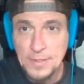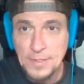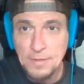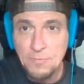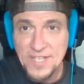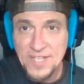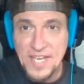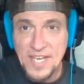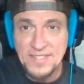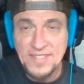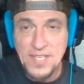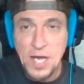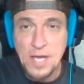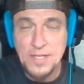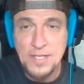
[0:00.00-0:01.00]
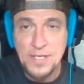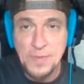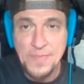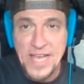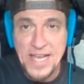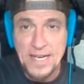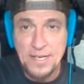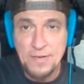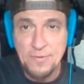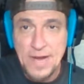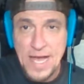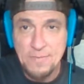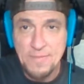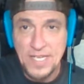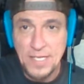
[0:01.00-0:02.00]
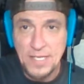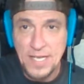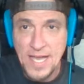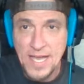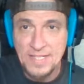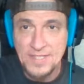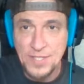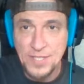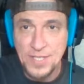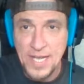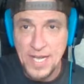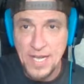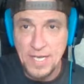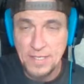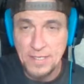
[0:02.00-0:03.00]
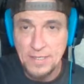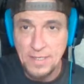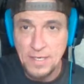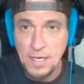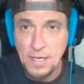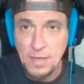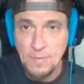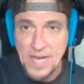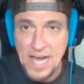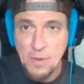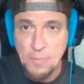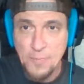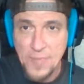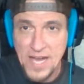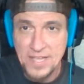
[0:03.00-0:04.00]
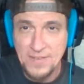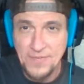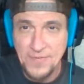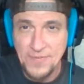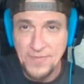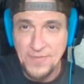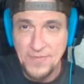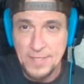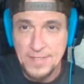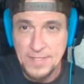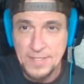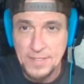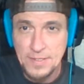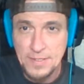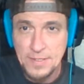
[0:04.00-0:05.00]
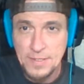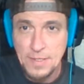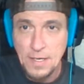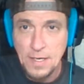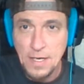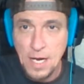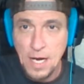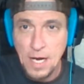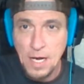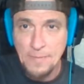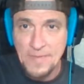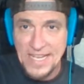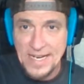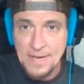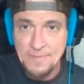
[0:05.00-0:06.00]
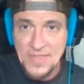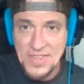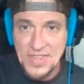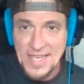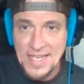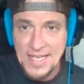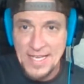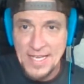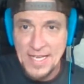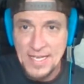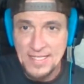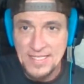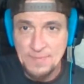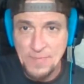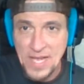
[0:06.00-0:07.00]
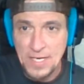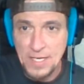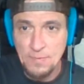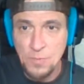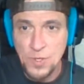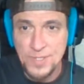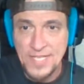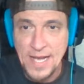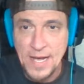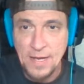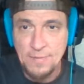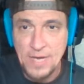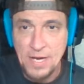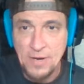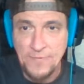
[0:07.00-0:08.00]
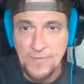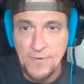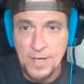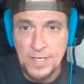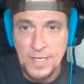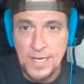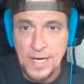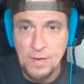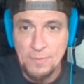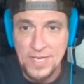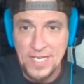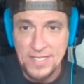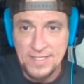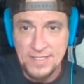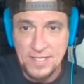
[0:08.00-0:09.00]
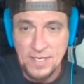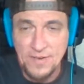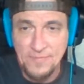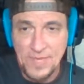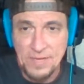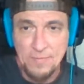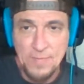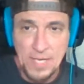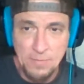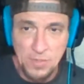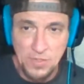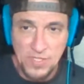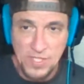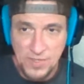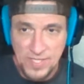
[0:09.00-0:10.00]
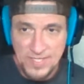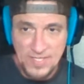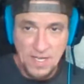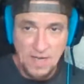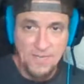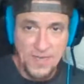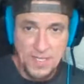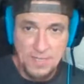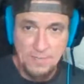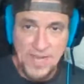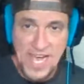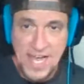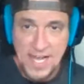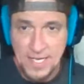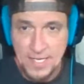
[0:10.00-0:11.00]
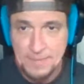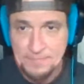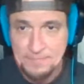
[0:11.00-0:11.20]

which I saw the nomadic rabbit yesterday, out by the front. And I'm thinking he's spending more time out front now because there have been people doing stuff in the back.